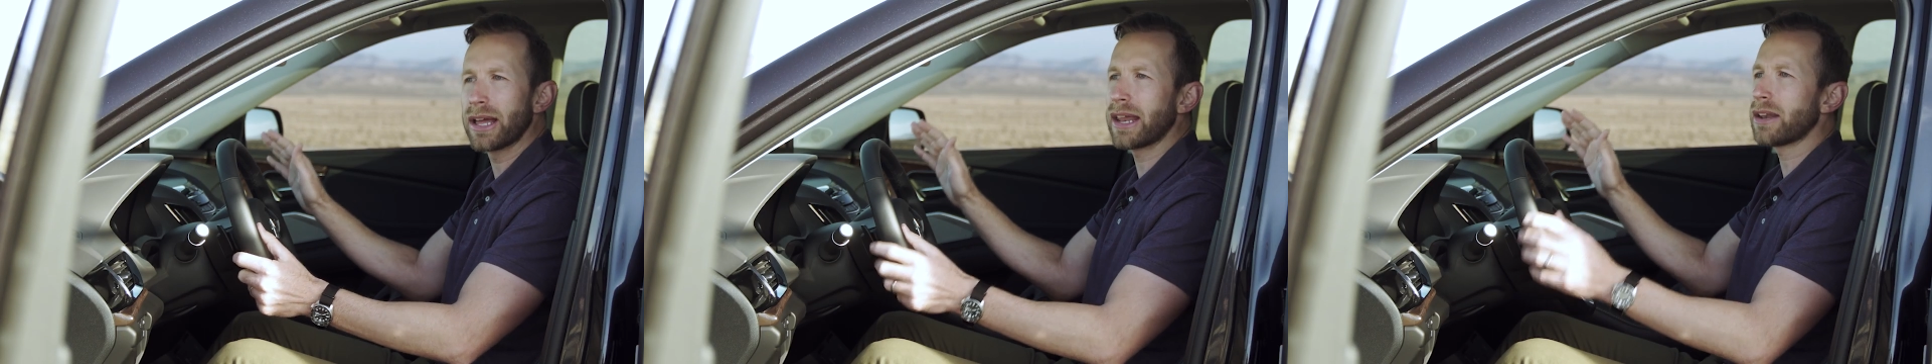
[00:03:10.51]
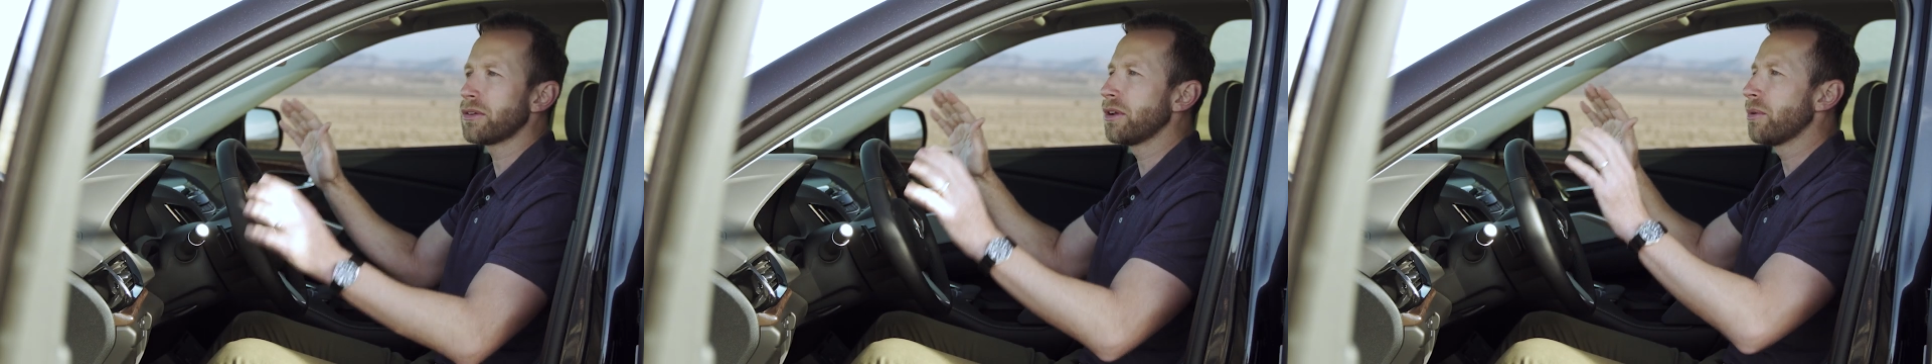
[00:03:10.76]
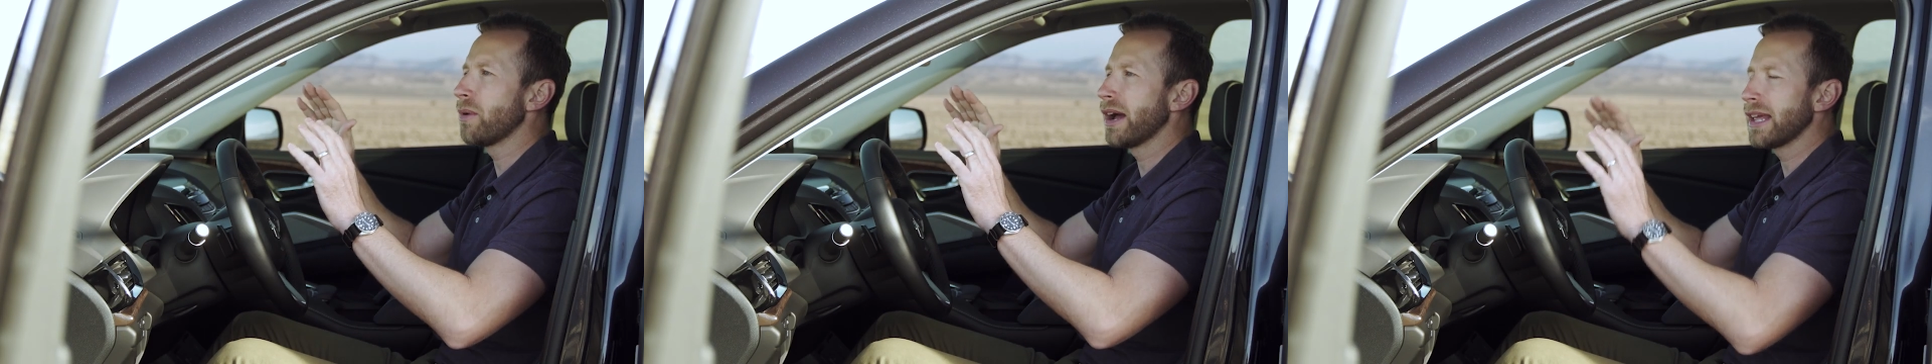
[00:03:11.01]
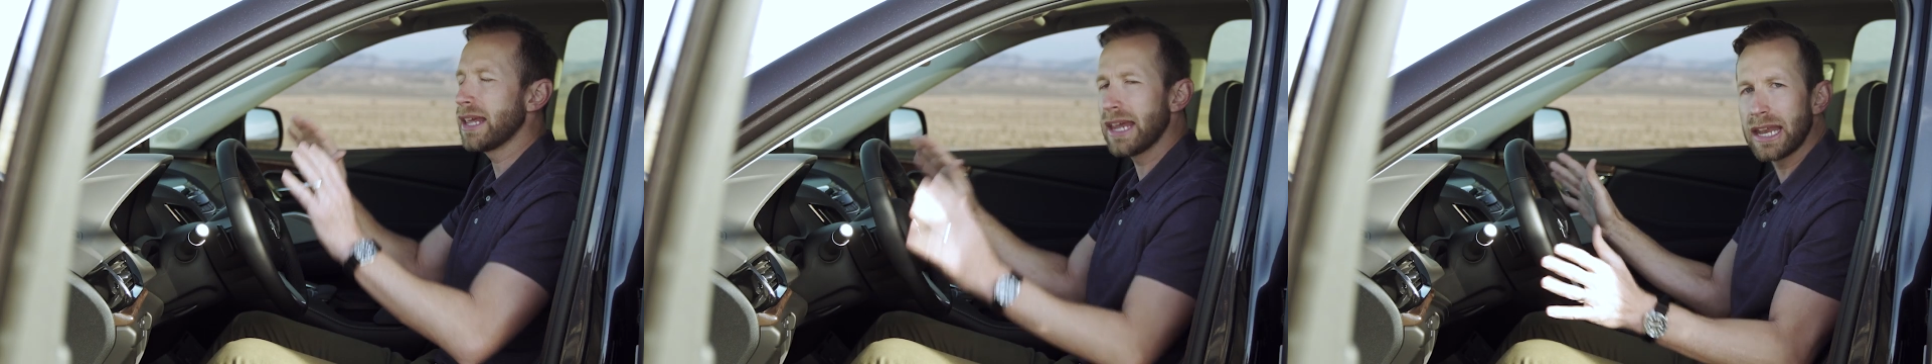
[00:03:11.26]
and I don't know
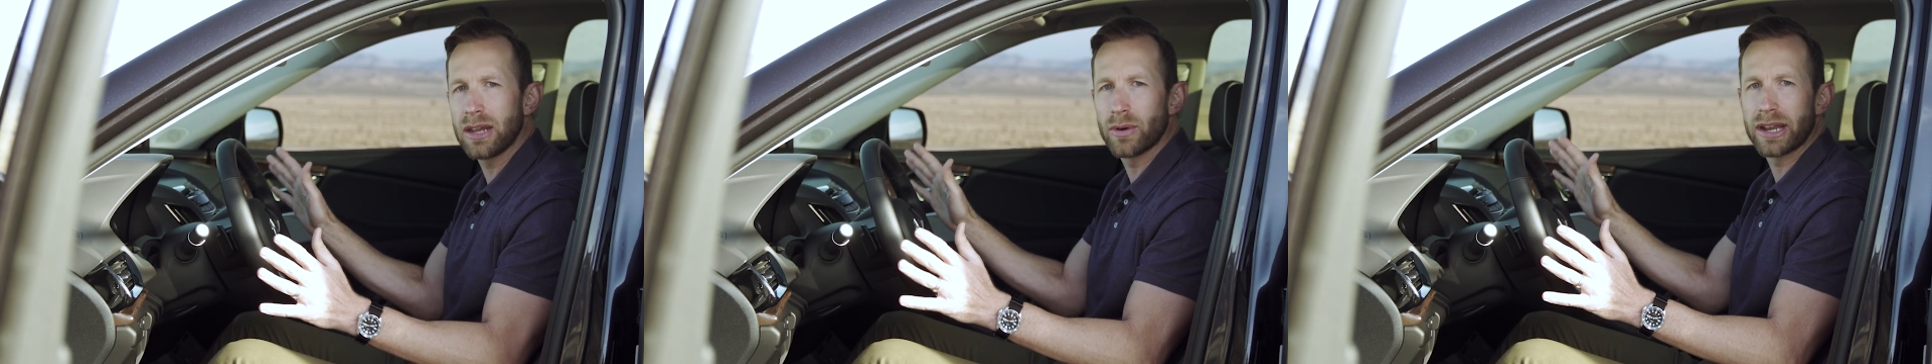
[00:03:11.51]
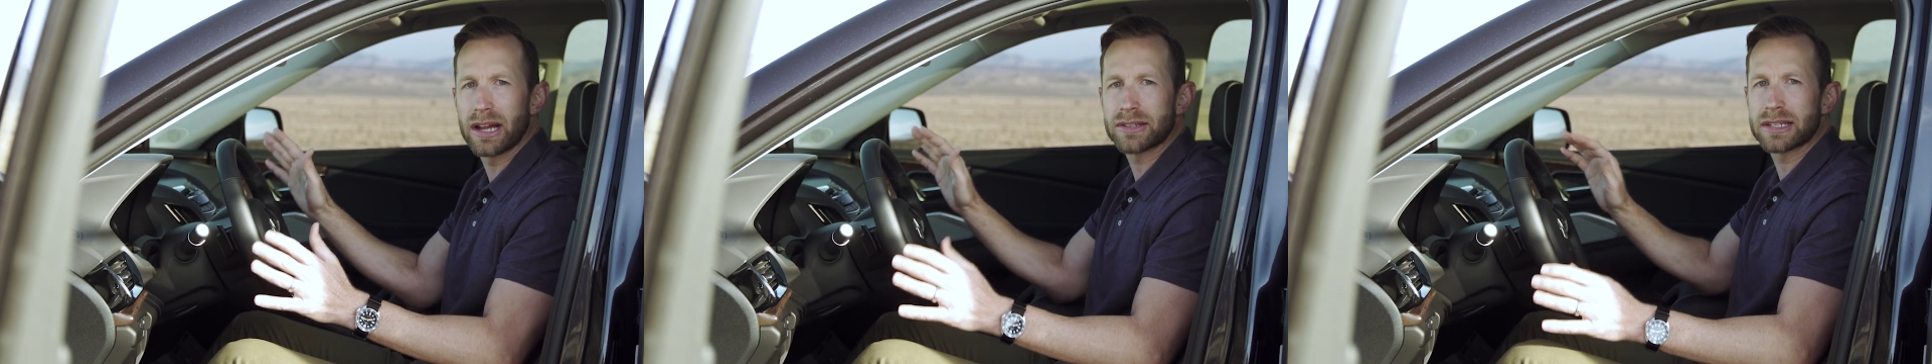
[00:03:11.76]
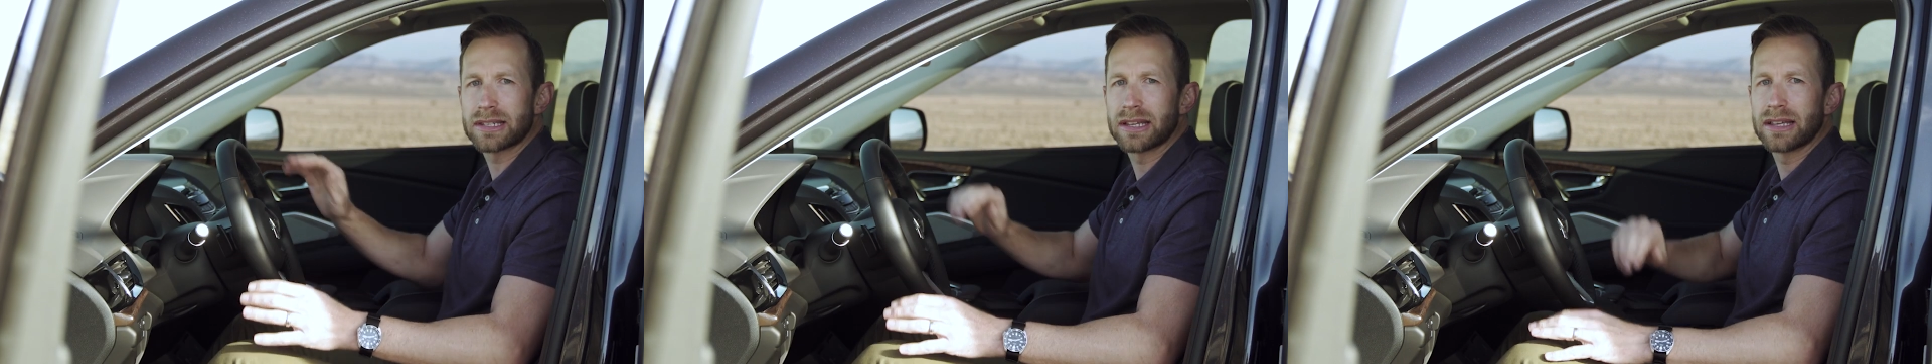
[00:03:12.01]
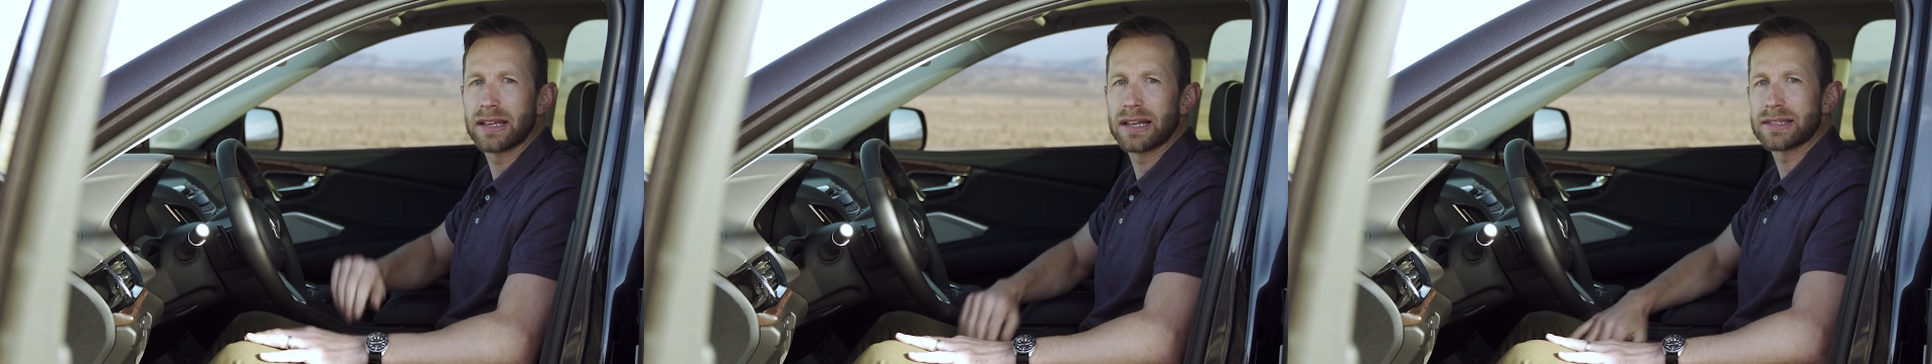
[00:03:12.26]
why anyone else
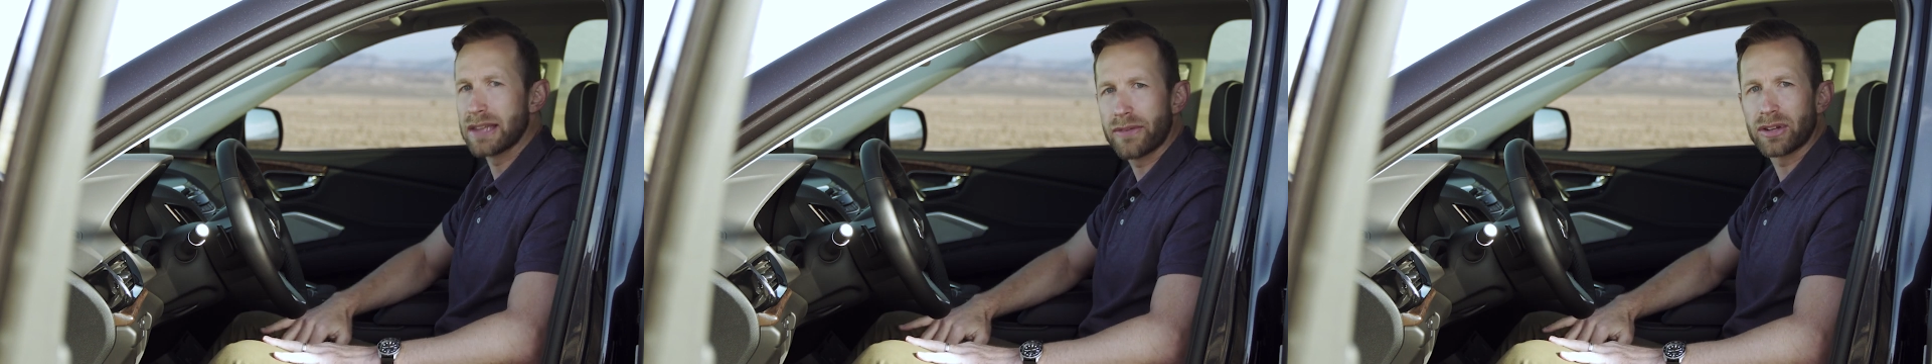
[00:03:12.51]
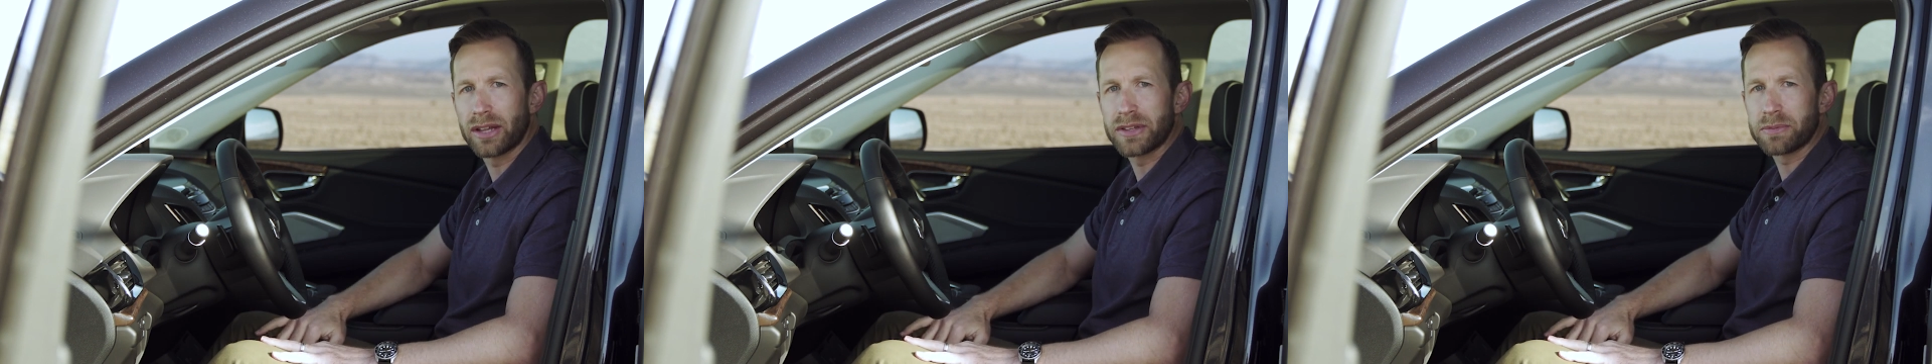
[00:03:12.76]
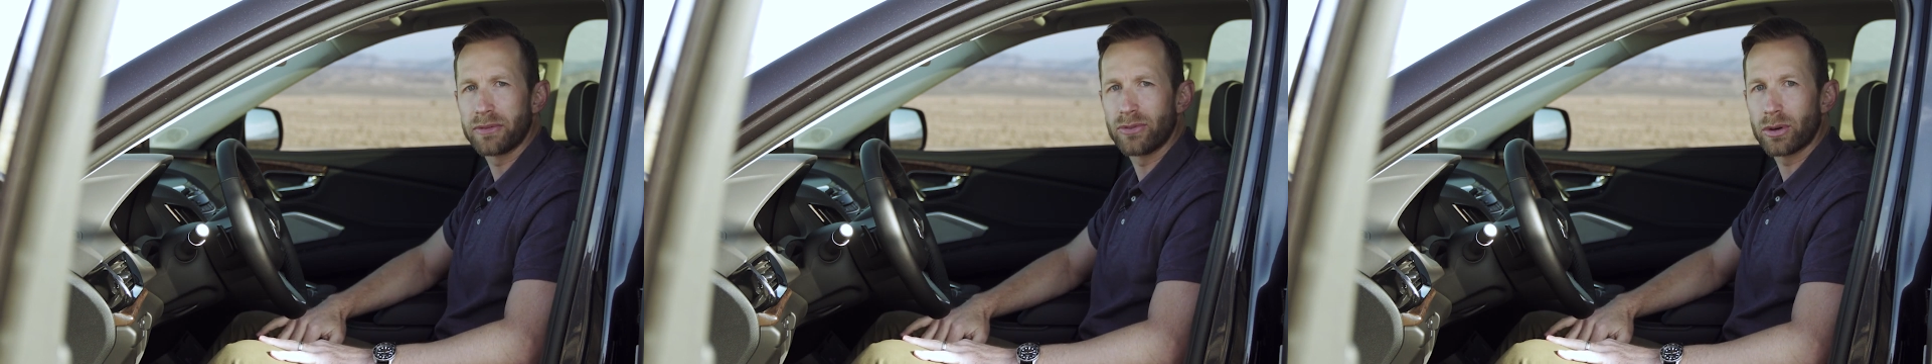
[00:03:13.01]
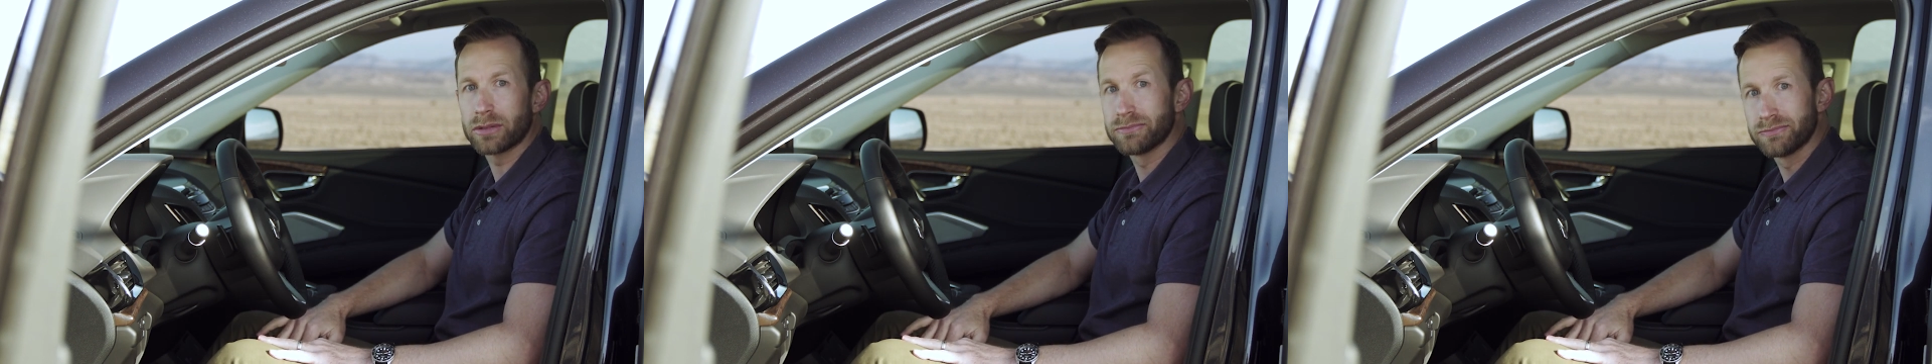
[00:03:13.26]
has never done this before.